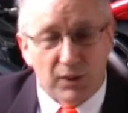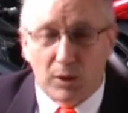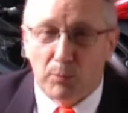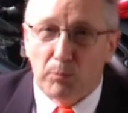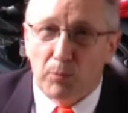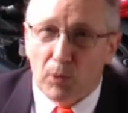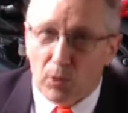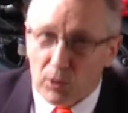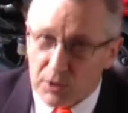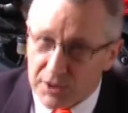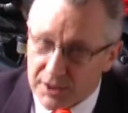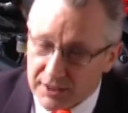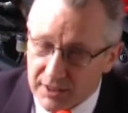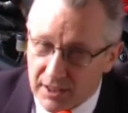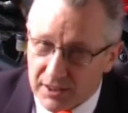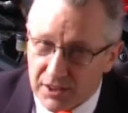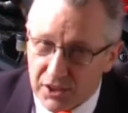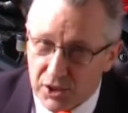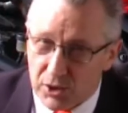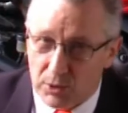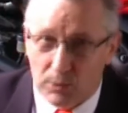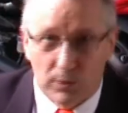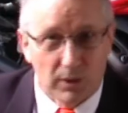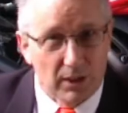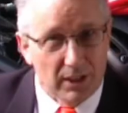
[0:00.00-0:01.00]
the more
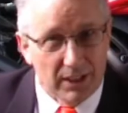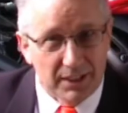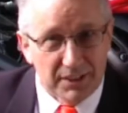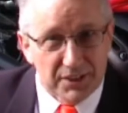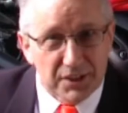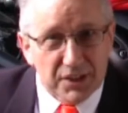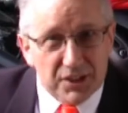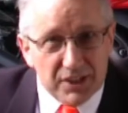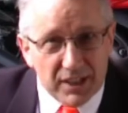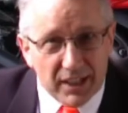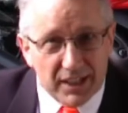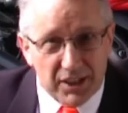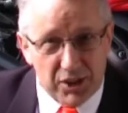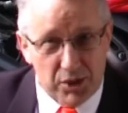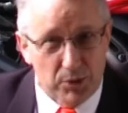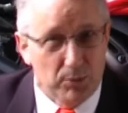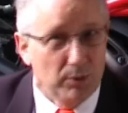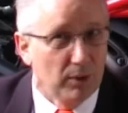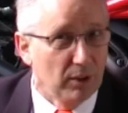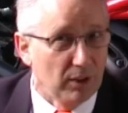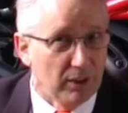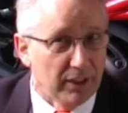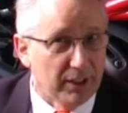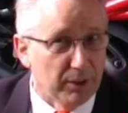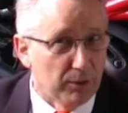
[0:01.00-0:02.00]
sensual and
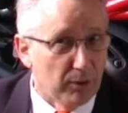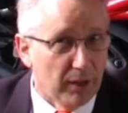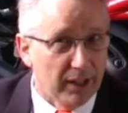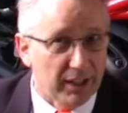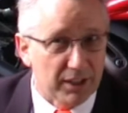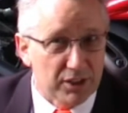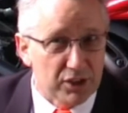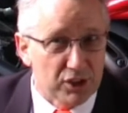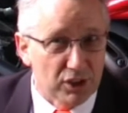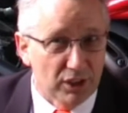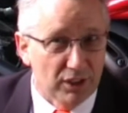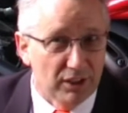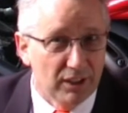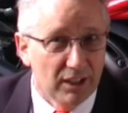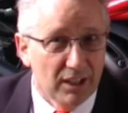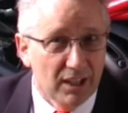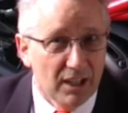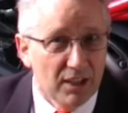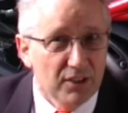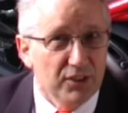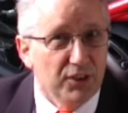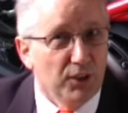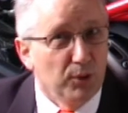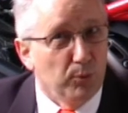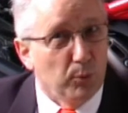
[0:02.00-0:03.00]
sexual erection
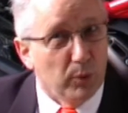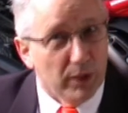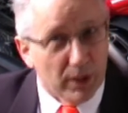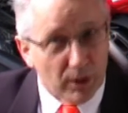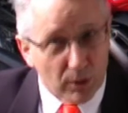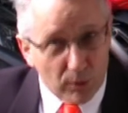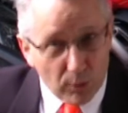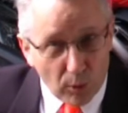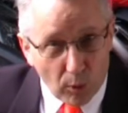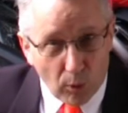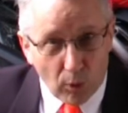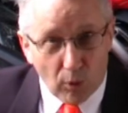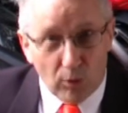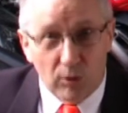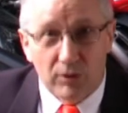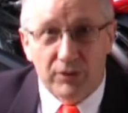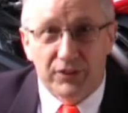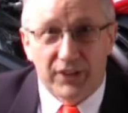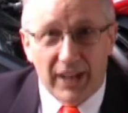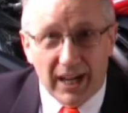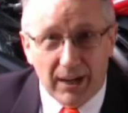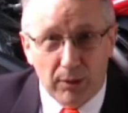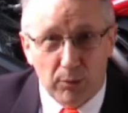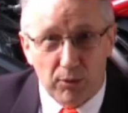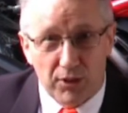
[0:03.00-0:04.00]
that we are all
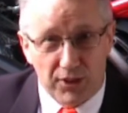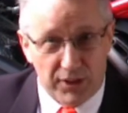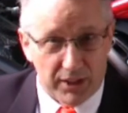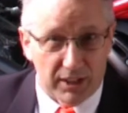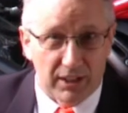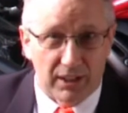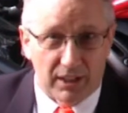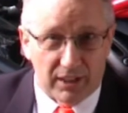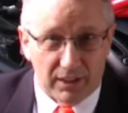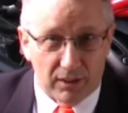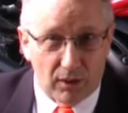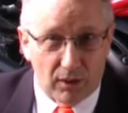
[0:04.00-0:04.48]
now thinking